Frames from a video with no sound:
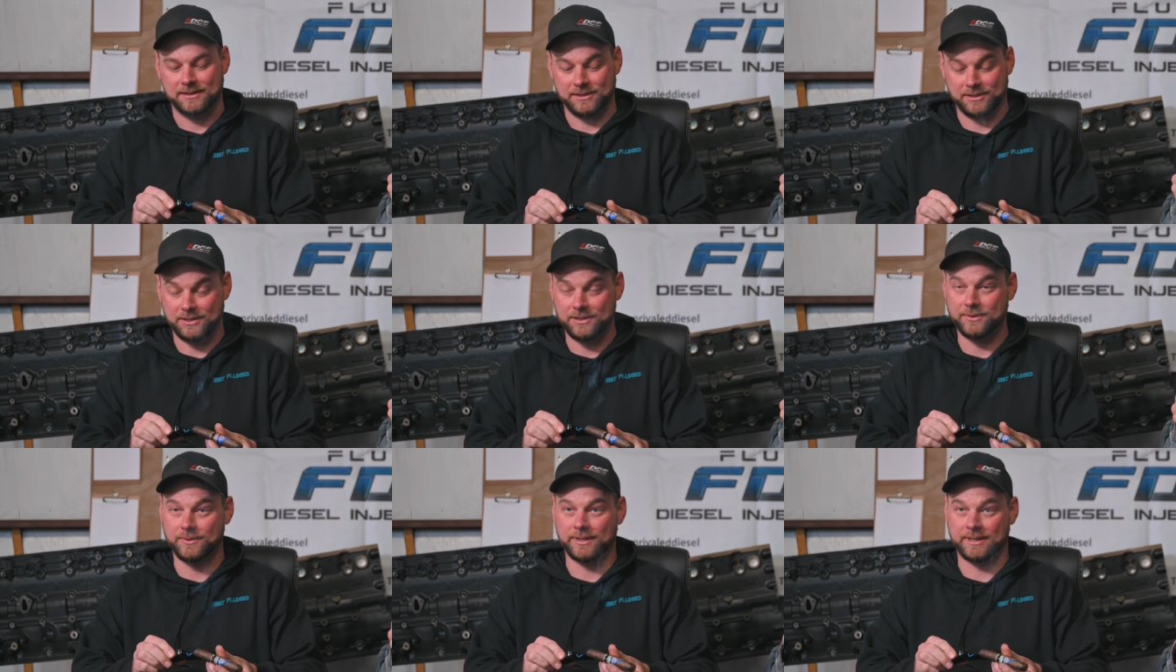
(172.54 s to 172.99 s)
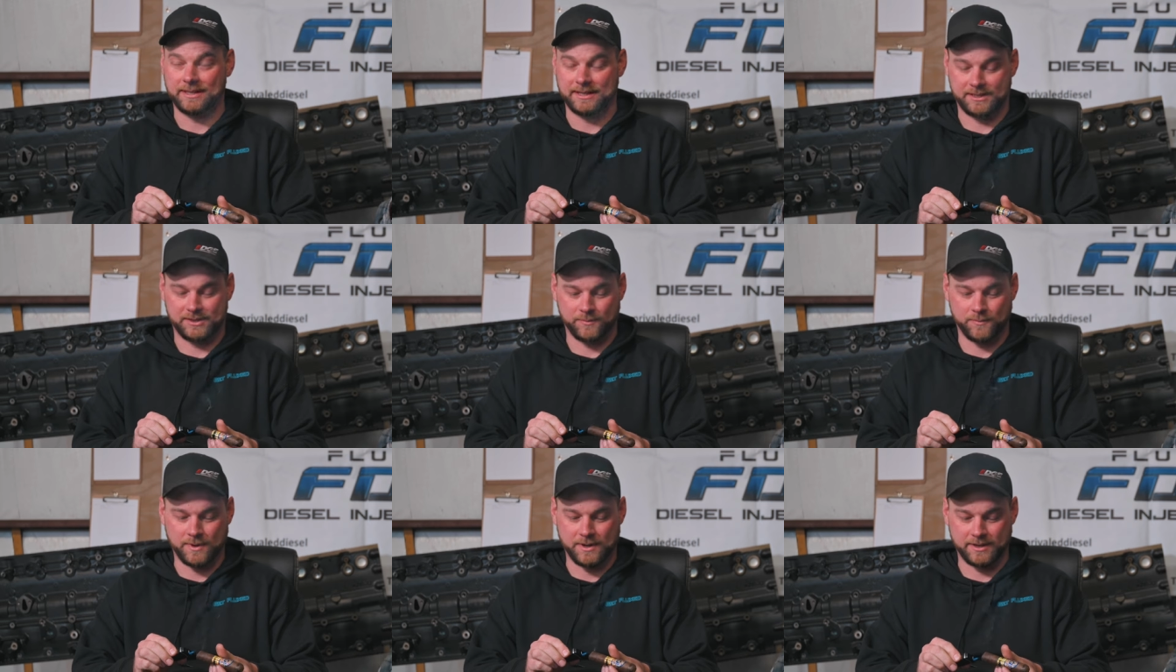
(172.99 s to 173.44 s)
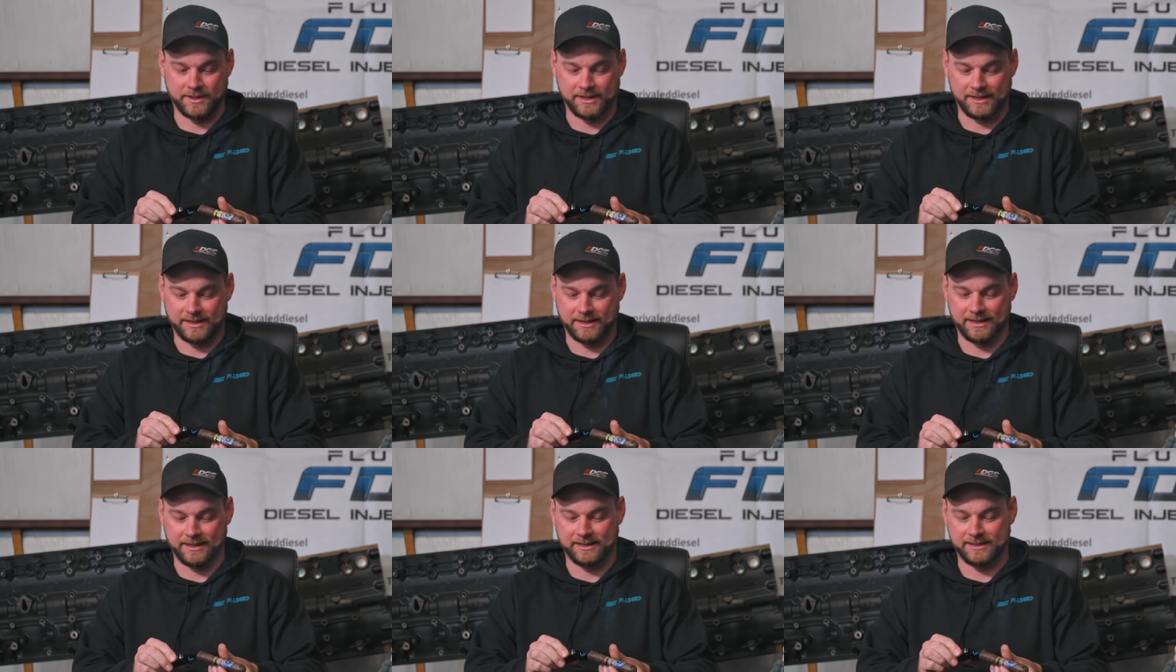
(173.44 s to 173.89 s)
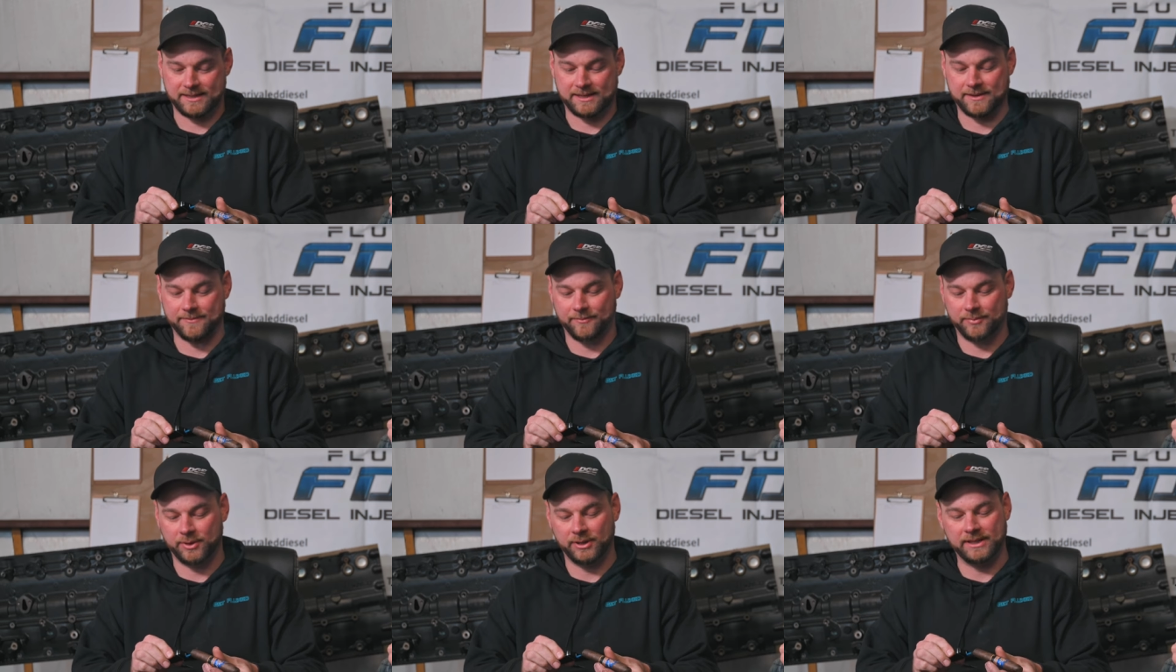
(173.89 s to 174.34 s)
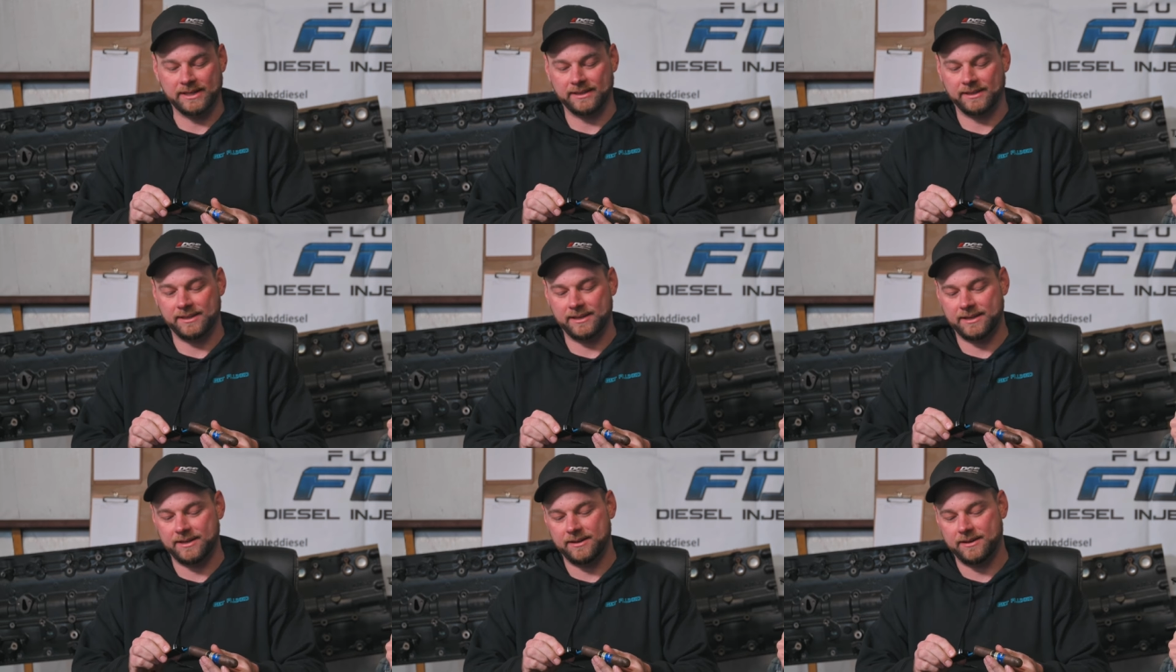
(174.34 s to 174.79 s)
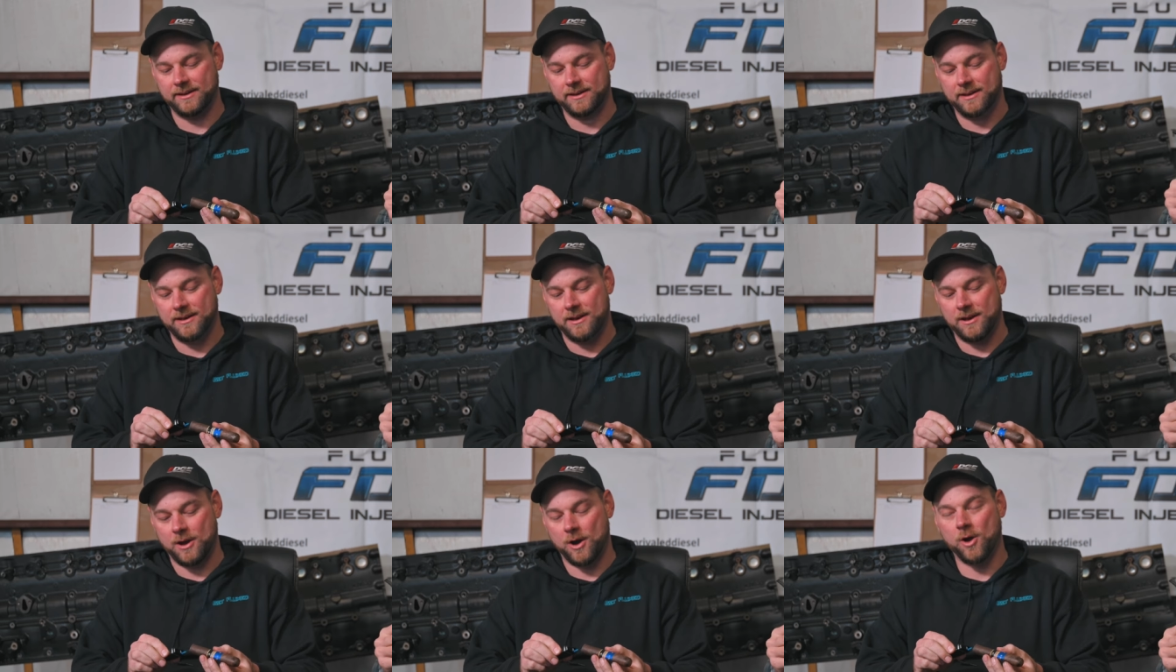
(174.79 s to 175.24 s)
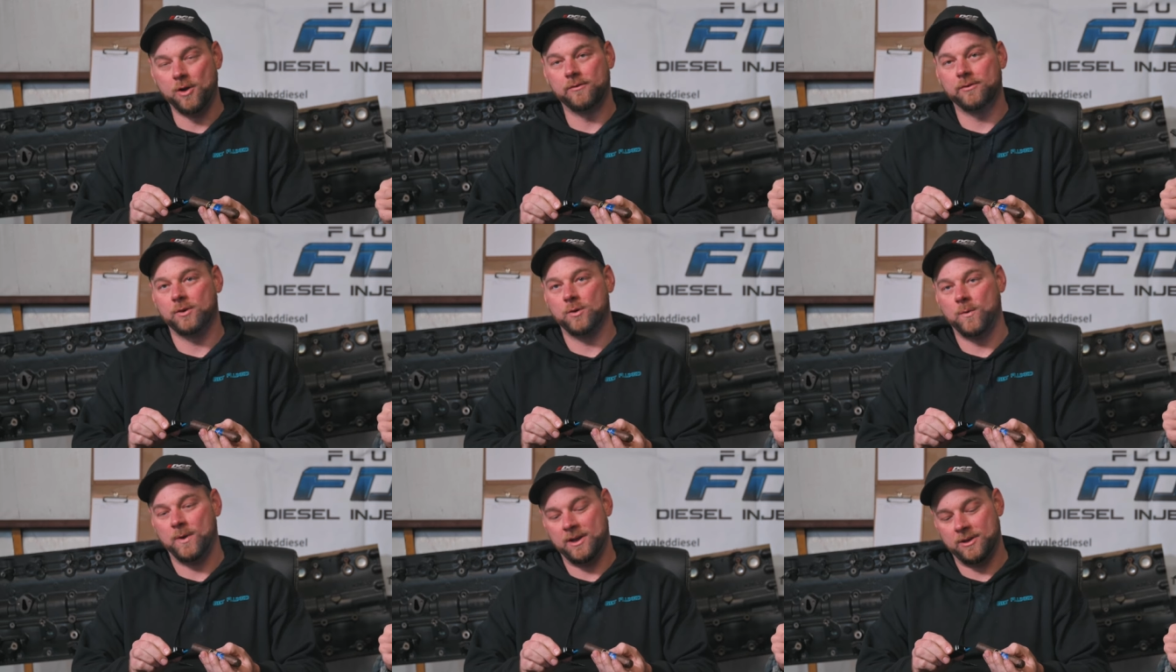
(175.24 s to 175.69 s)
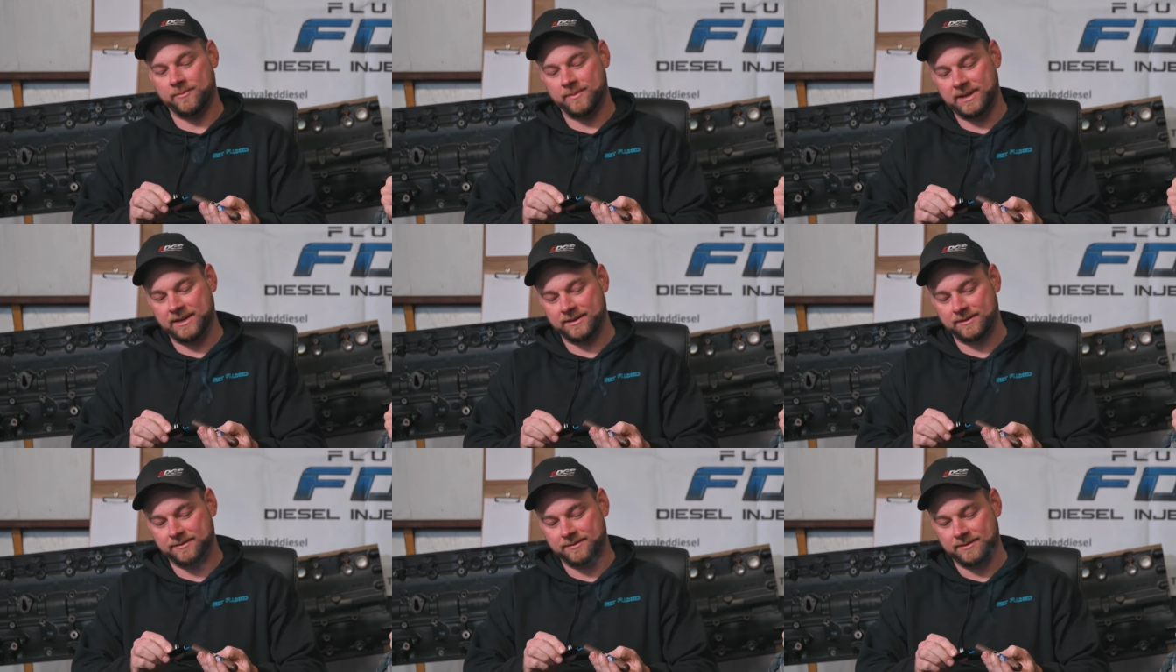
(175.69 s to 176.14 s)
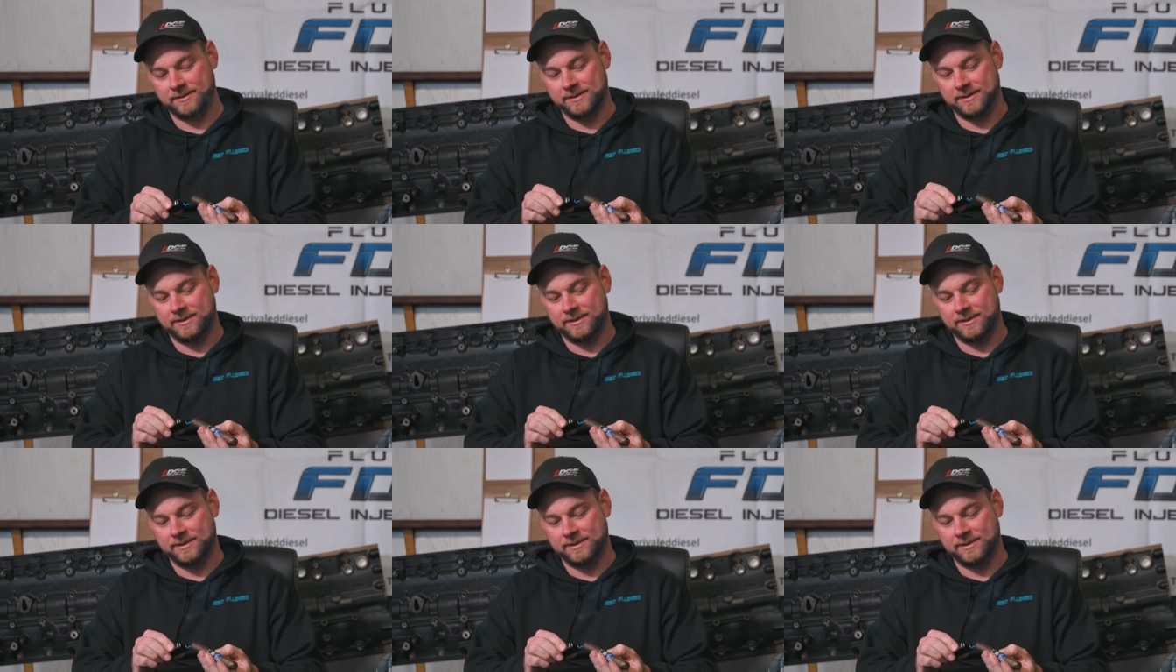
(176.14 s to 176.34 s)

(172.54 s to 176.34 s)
do it. It's worth it. It is mm-hmm. completely overwhelming.